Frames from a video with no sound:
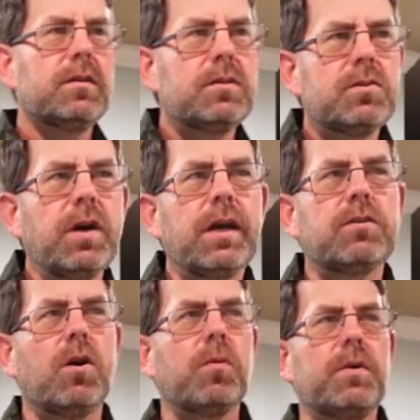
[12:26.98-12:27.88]
try not to
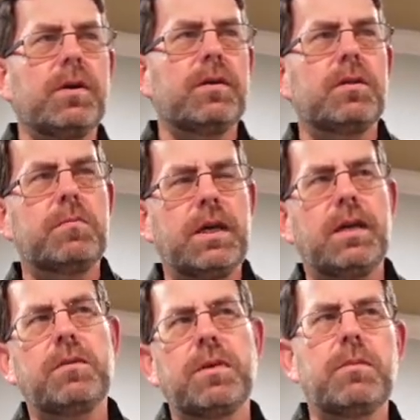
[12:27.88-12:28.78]
harp on it on the
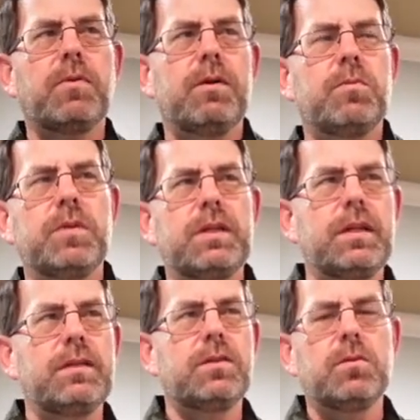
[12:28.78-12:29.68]
beginning, but I probably
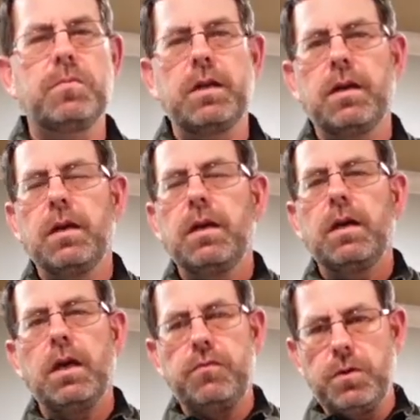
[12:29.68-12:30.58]
need to. But
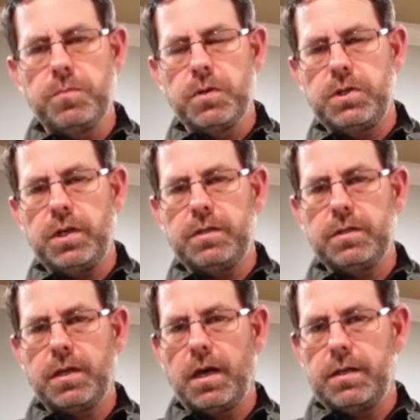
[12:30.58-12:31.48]
if you appreciate
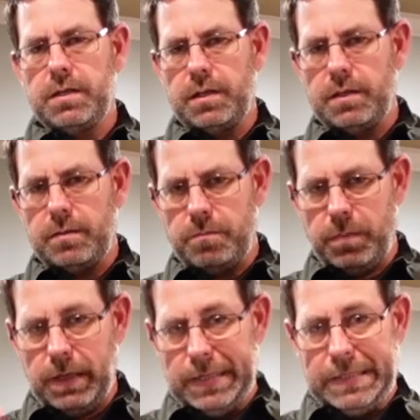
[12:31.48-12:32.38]
this content,
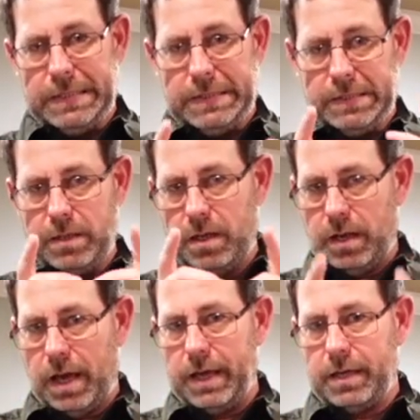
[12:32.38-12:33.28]
please
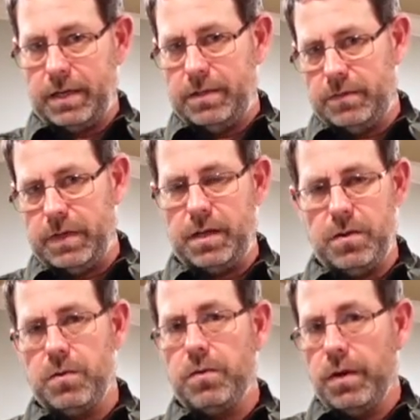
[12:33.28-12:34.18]
like the
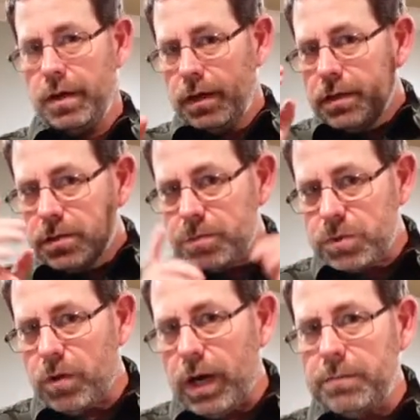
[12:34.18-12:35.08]
video,
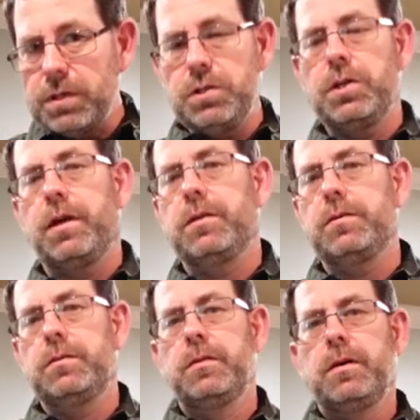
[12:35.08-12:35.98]
subscribe to the
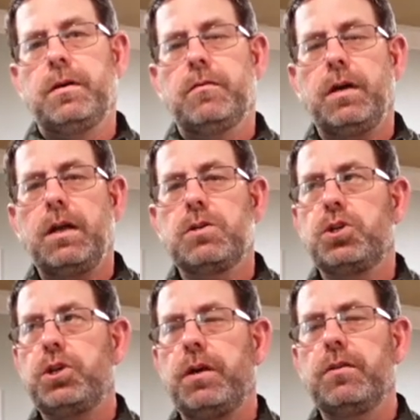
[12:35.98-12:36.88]
channel, right, and
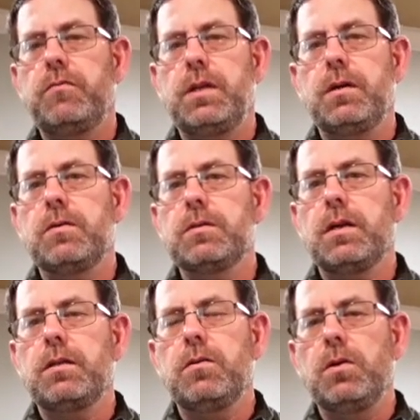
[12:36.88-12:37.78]
share the video. It's
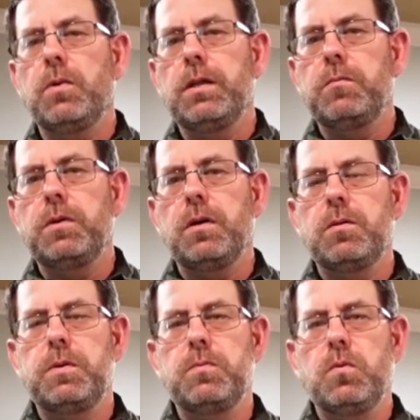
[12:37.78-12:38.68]
like the only way that
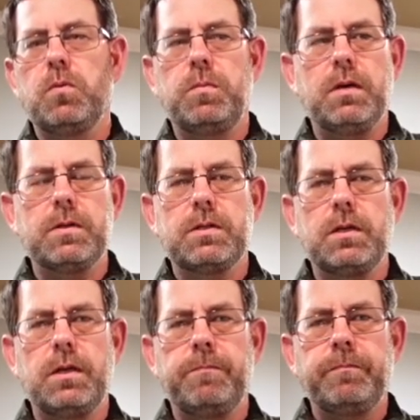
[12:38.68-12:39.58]
other people will be able to
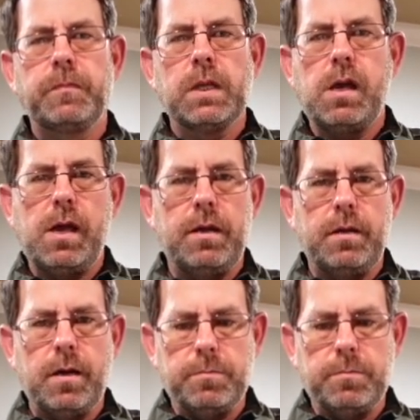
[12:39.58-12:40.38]
see it. And